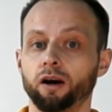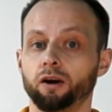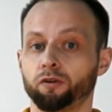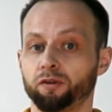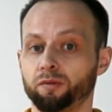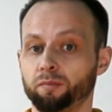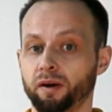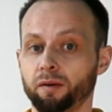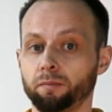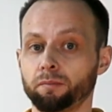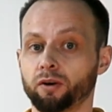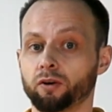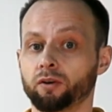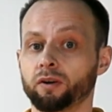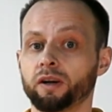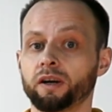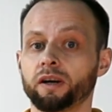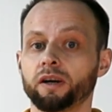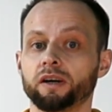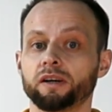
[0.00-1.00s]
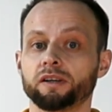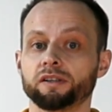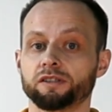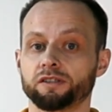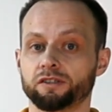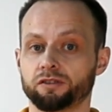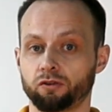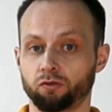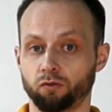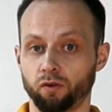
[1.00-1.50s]
Remember,
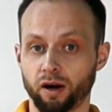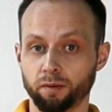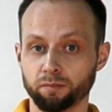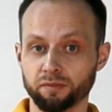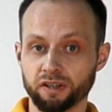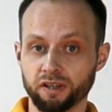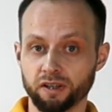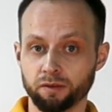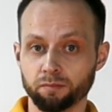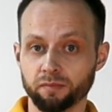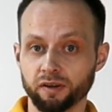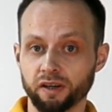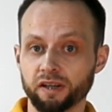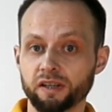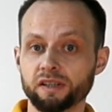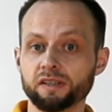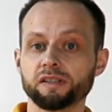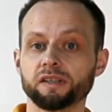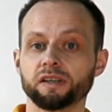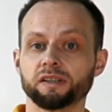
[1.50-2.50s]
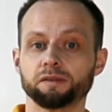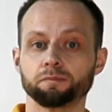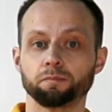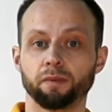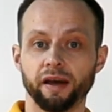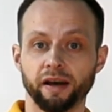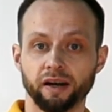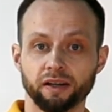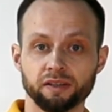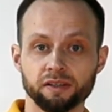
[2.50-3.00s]
Scrum team is
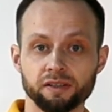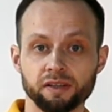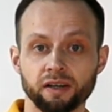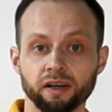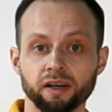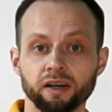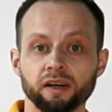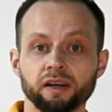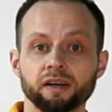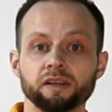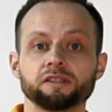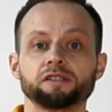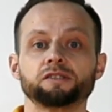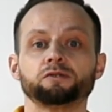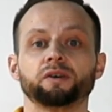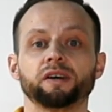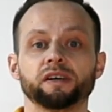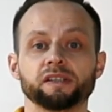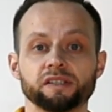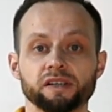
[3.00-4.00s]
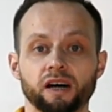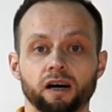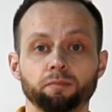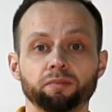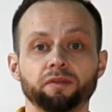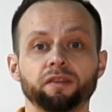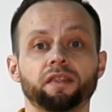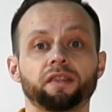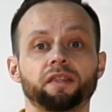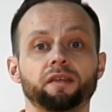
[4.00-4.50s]
expected to adapt
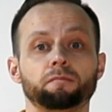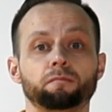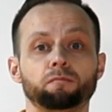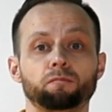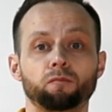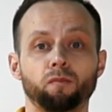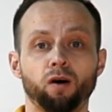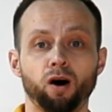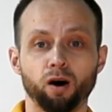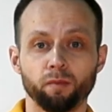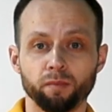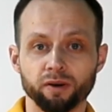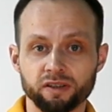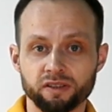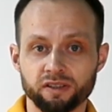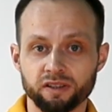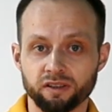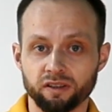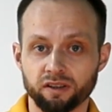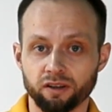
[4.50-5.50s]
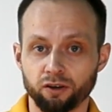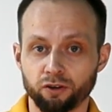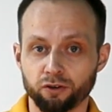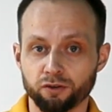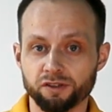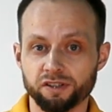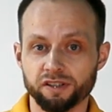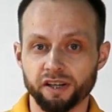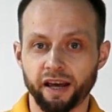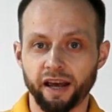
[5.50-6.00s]
the moment it
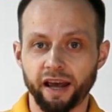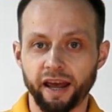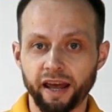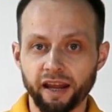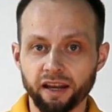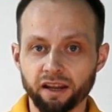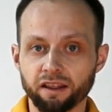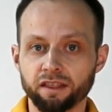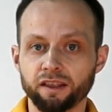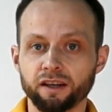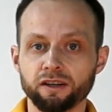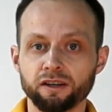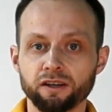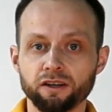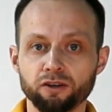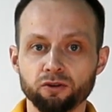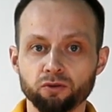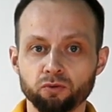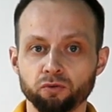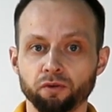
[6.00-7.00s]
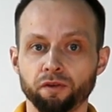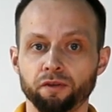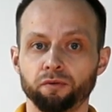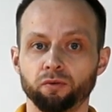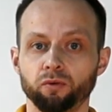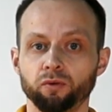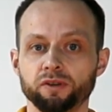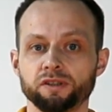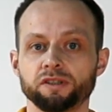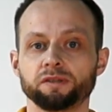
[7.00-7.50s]
learns anything new
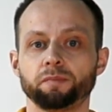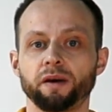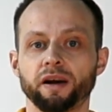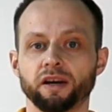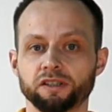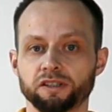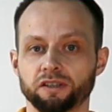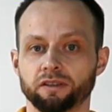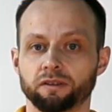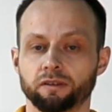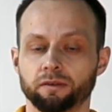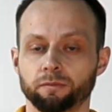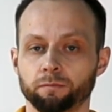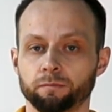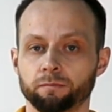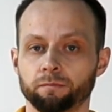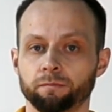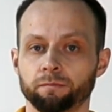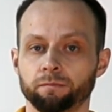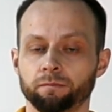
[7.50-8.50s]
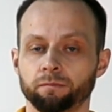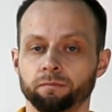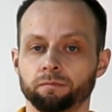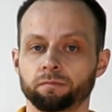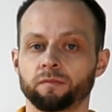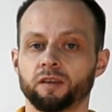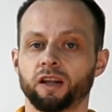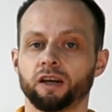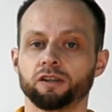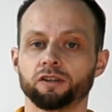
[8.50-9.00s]
through inspection.
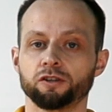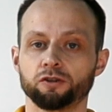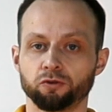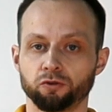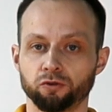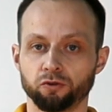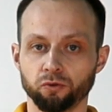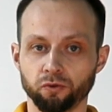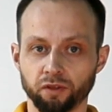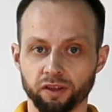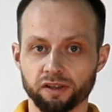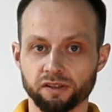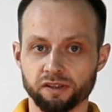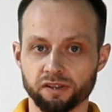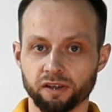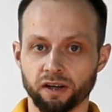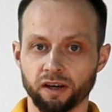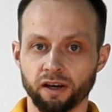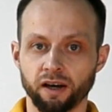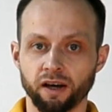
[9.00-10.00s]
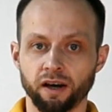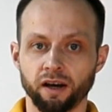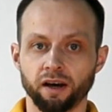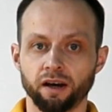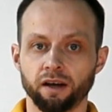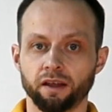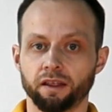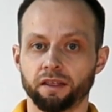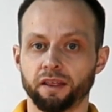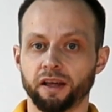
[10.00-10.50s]
To do this,
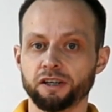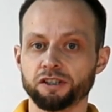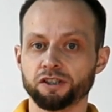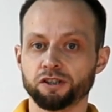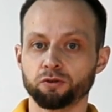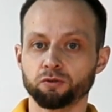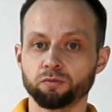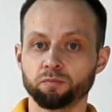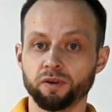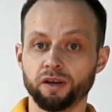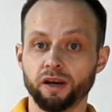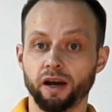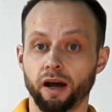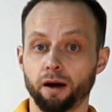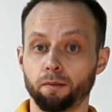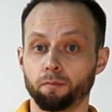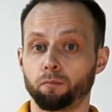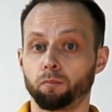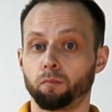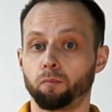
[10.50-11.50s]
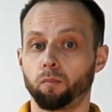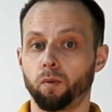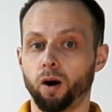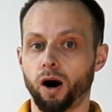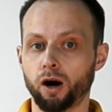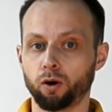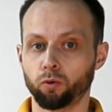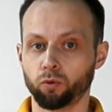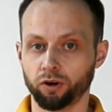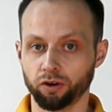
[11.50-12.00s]
they should be
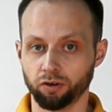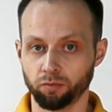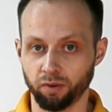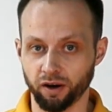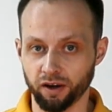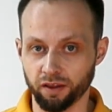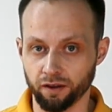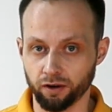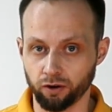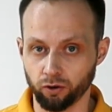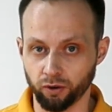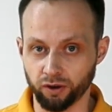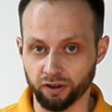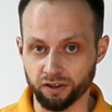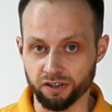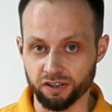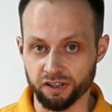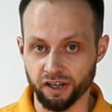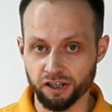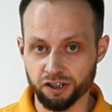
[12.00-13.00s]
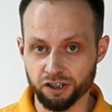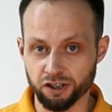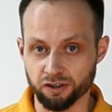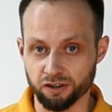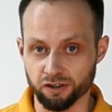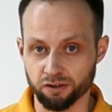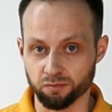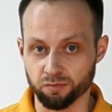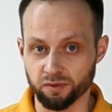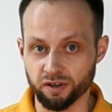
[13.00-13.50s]
empowered by the organization
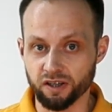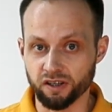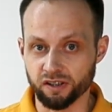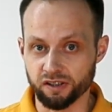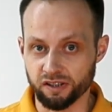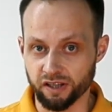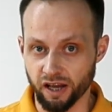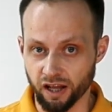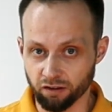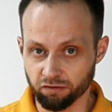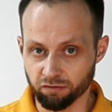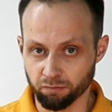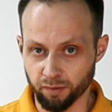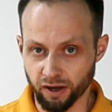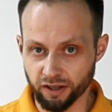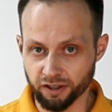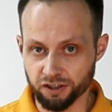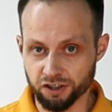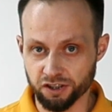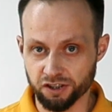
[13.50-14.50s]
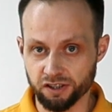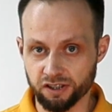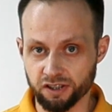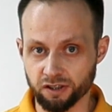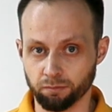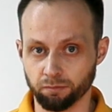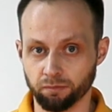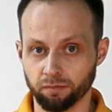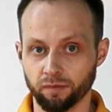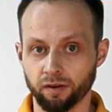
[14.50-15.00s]
to be a self-managing
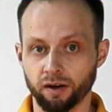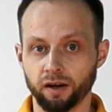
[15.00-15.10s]
team.